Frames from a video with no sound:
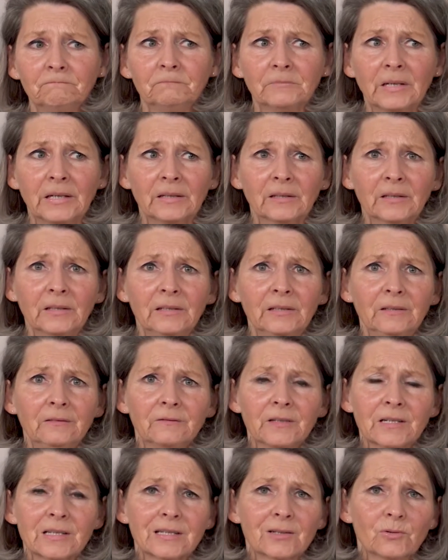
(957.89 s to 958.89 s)
my
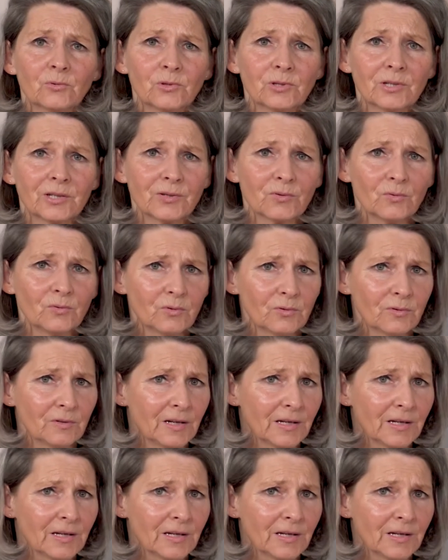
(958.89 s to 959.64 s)
rainwater tested.